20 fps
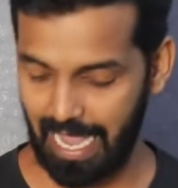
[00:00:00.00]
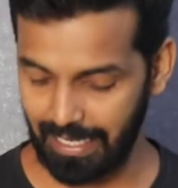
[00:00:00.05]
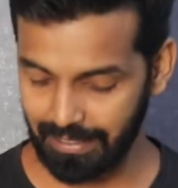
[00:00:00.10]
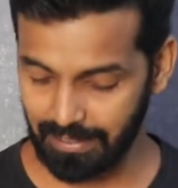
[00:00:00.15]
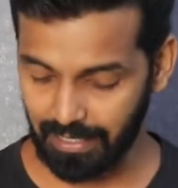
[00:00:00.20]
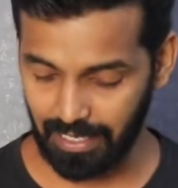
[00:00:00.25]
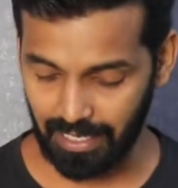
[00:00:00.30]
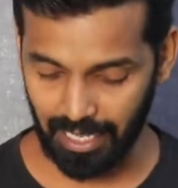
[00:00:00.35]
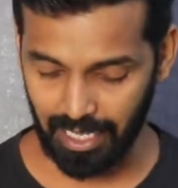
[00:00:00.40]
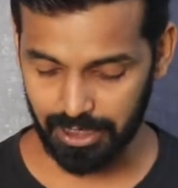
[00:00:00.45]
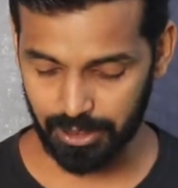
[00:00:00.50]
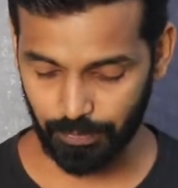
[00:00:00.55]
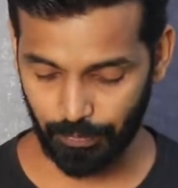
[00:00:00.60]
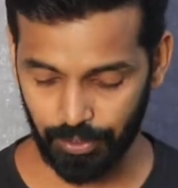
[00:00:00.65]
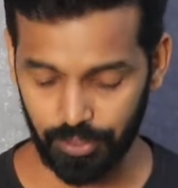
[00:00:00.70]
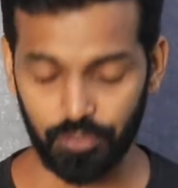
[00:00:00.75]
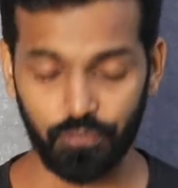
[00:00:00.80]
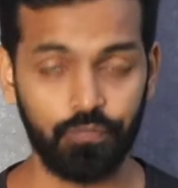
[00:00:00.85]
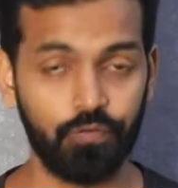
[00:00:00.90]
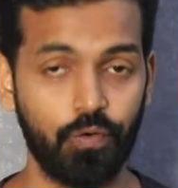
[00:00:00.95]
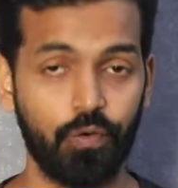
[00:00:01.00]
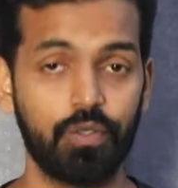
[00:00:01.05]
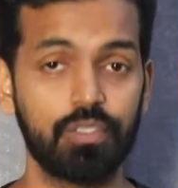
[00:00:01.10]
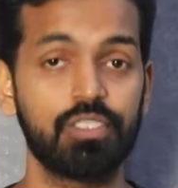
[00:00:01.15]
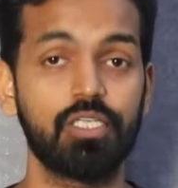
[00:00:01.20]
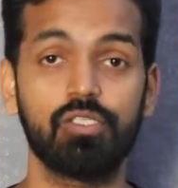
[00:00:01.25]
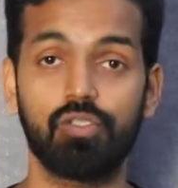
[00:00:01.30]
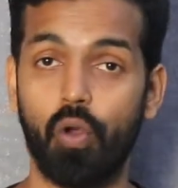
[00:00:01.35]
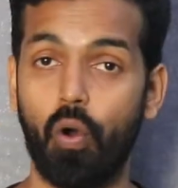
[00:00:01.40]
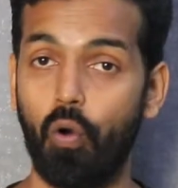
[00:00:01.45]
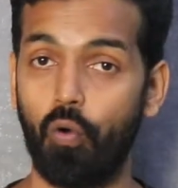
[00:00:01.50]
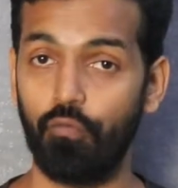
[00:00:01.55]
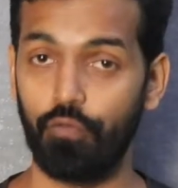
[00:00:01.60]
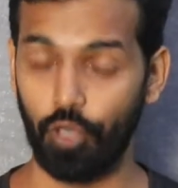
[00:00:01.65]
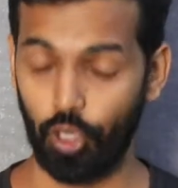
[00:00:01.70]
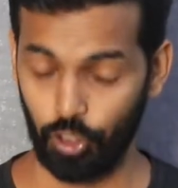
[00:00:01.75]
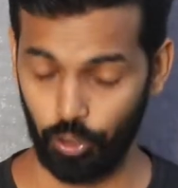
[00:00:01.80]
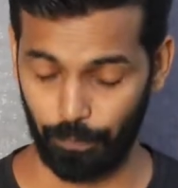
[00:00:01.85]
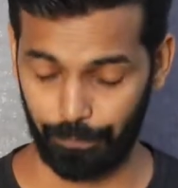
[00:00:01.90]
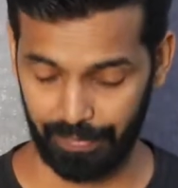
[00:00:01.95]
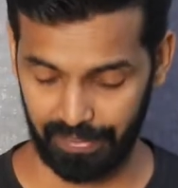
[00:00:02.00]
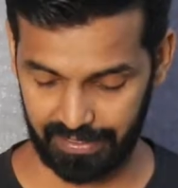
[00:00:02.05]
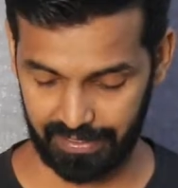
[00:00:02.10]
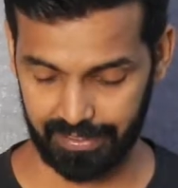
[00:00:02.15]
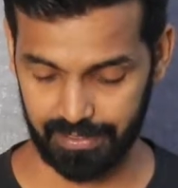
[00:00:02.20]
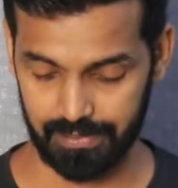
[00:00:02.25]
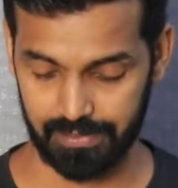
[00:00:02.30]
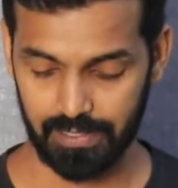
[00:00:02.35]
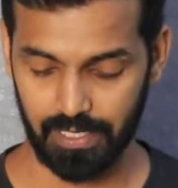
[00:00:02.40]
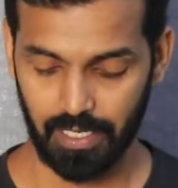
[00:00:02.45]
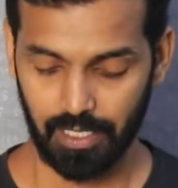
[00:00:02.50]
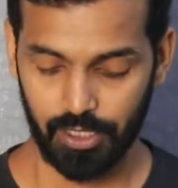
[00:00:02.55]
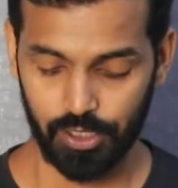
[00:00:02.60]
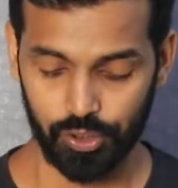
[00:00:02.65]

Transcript: And the last point of course is overall opinions.